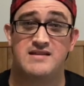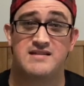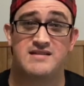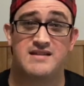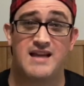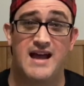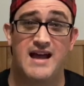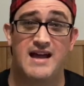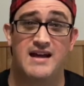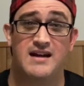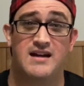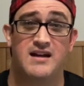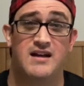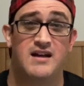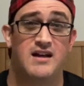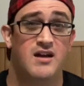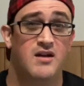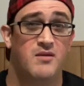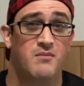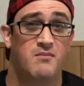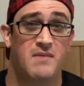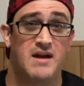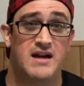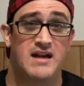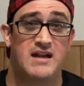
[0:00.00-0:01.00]
set.
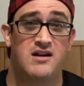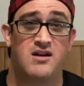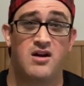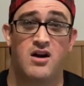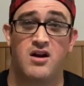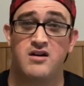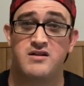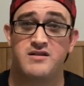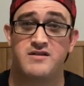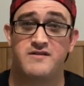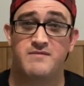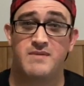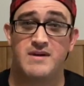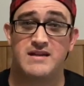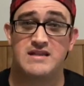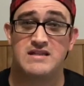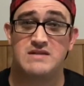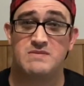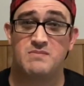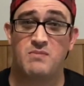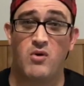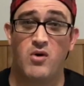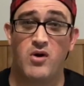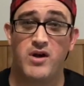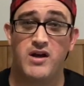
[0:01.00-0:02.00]
Many cards have been
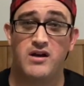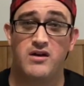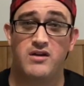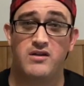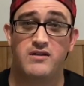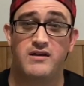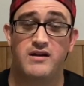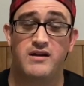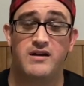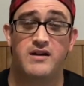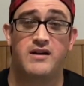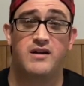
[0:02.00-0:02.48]
spoiled.